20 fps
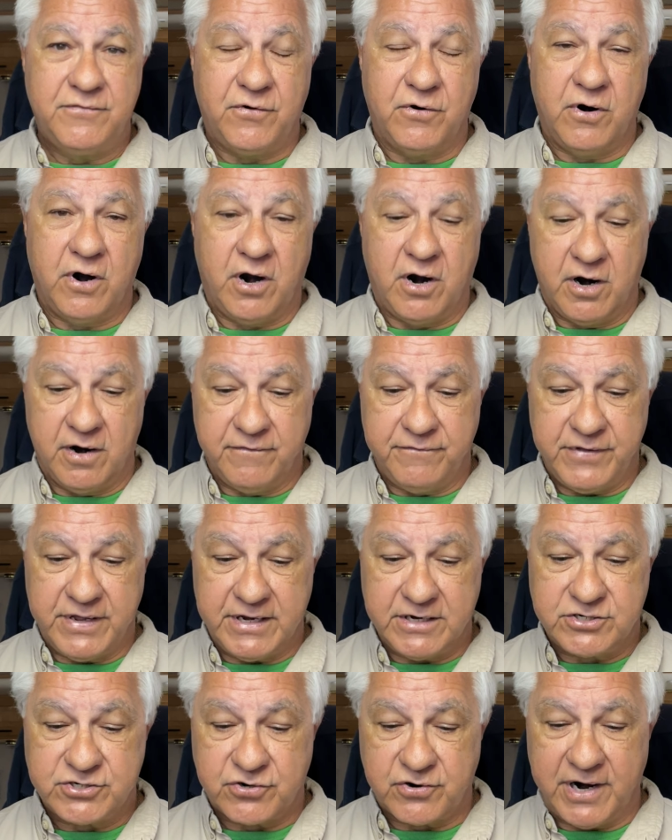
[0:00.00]
for
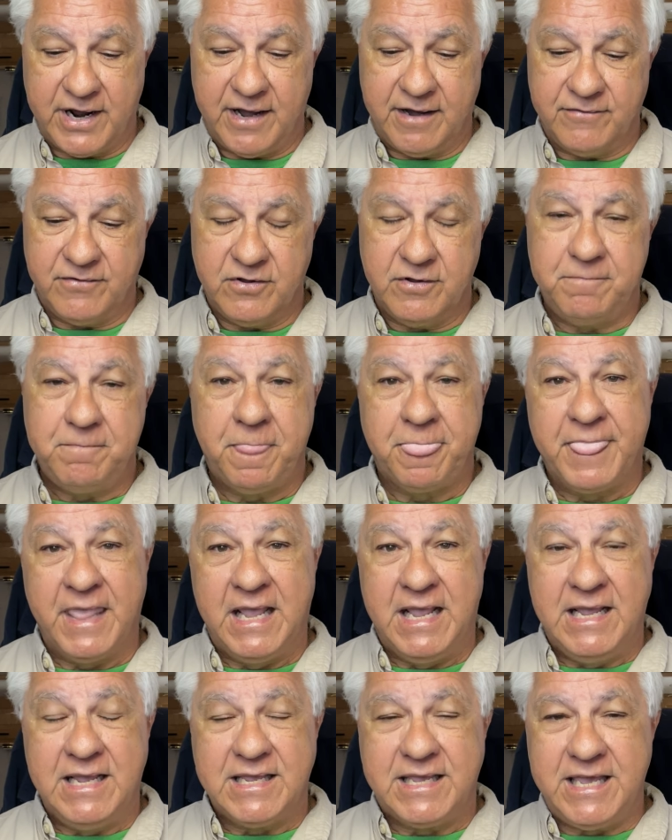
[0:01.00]
RV travel.
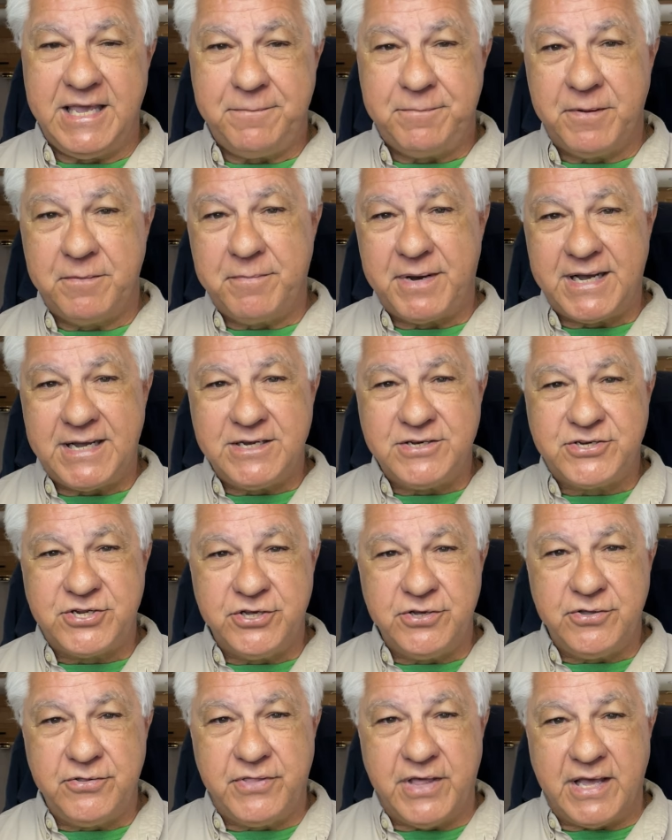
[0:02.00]
Keep in mind
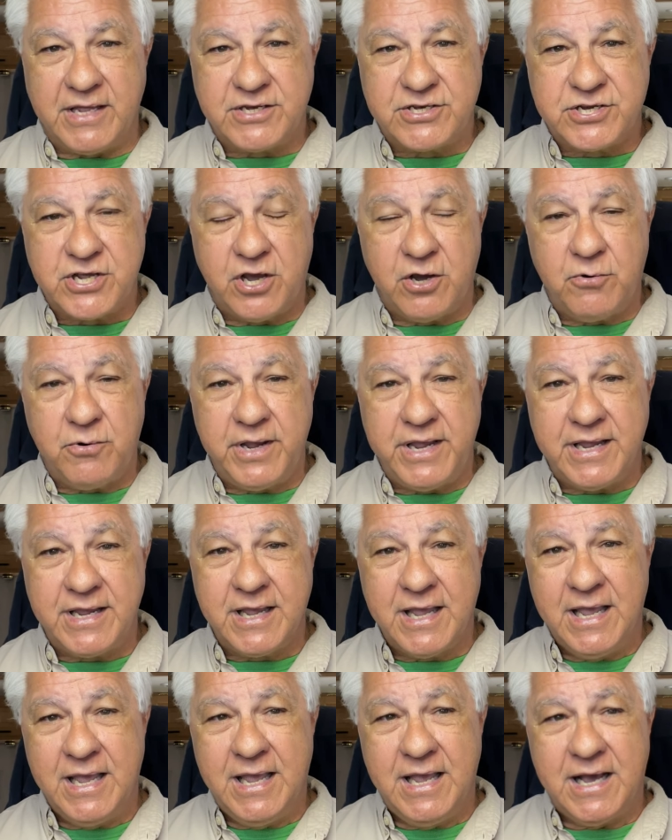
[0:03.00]
too that
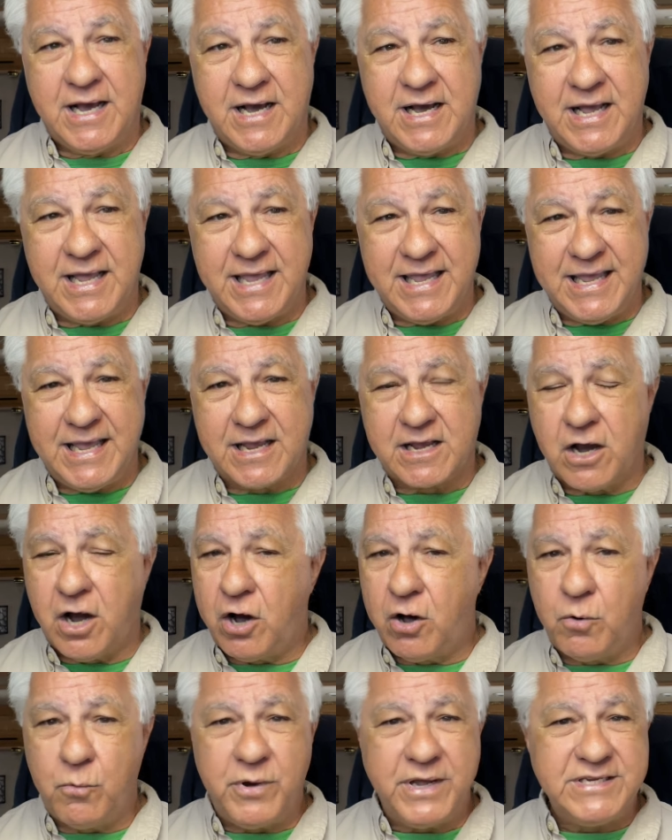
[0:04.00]
towing
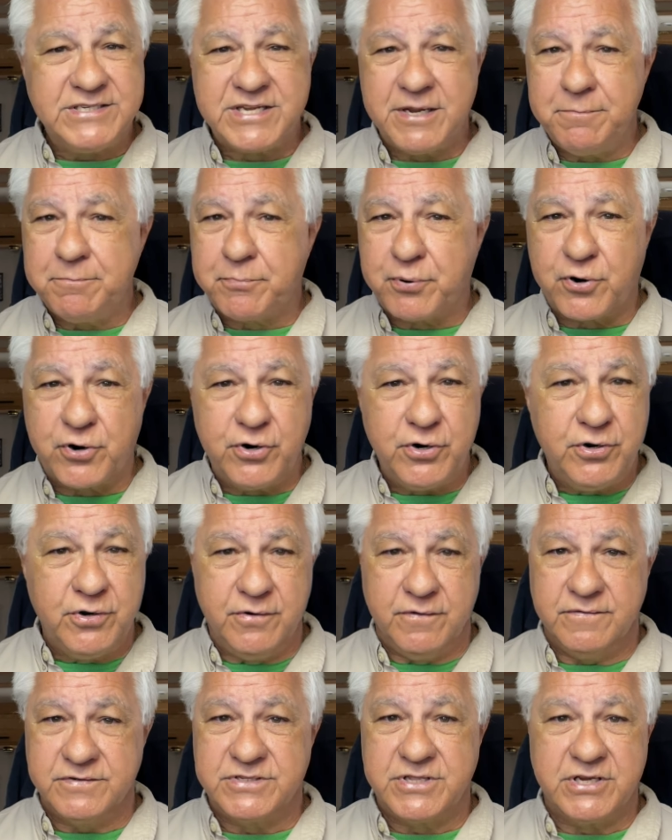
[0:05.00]
always
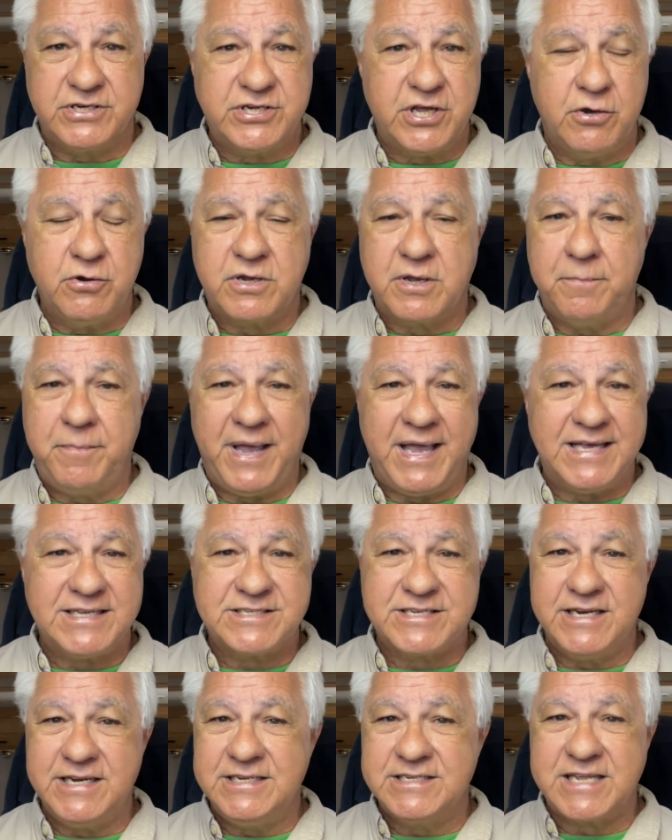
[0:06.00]
improves. The tow
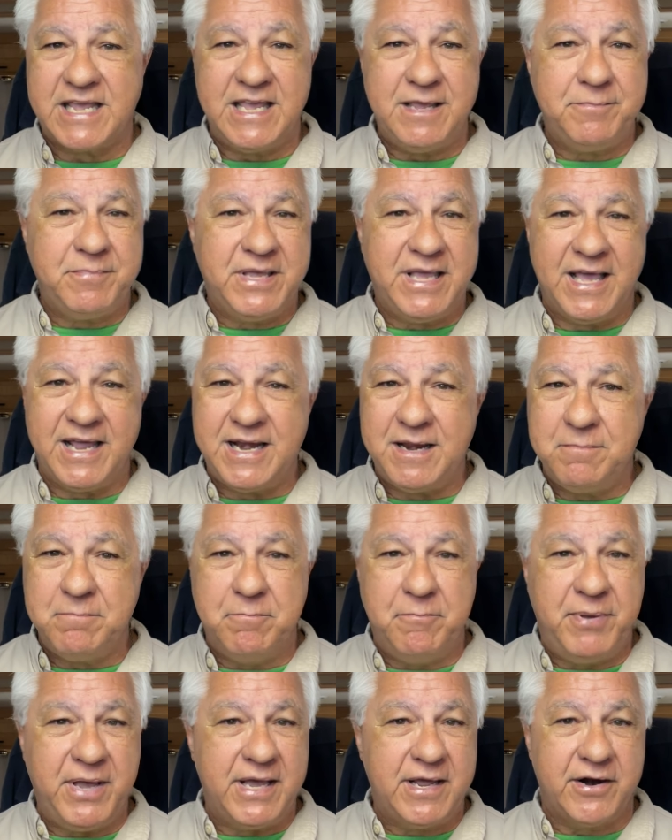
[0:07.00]
capacities keep
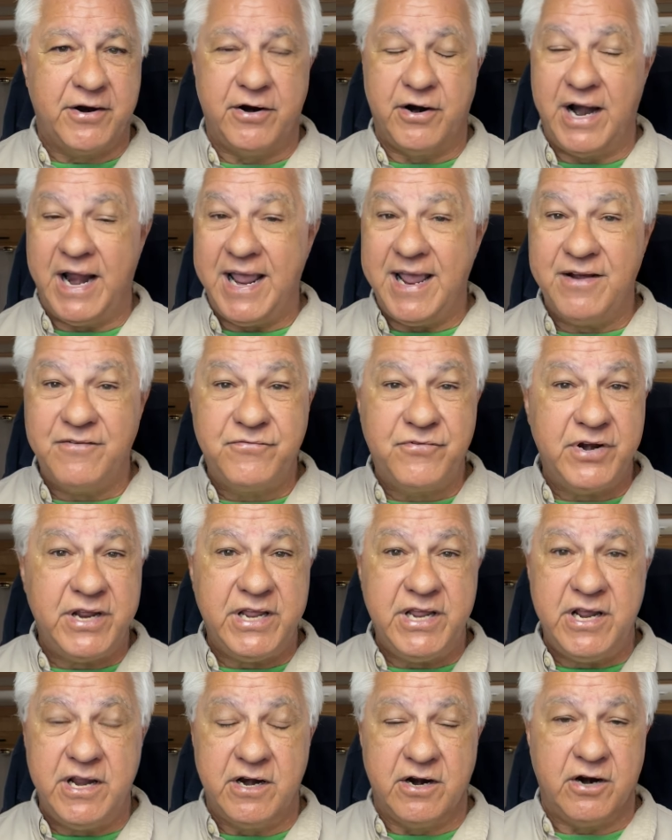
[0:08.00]
getting better every
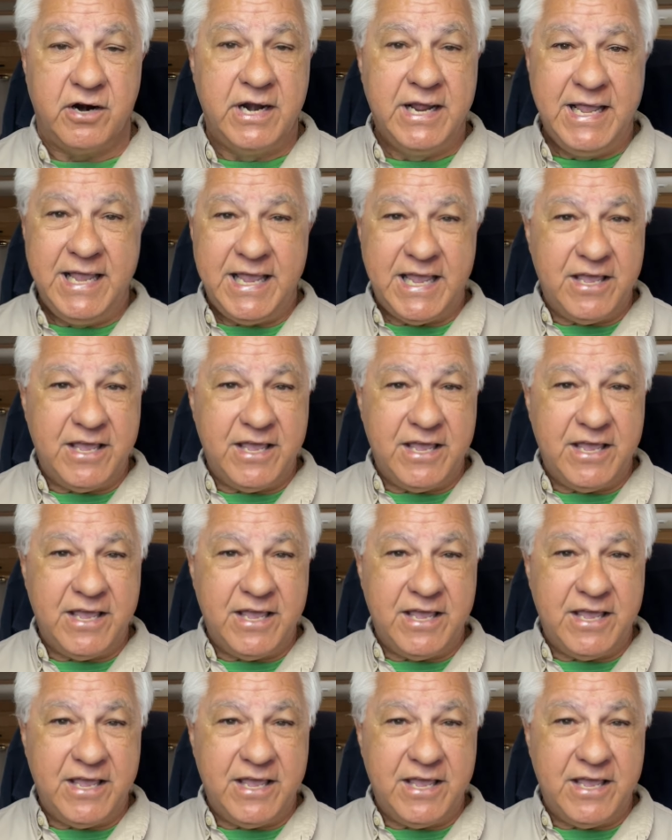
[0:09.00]
year.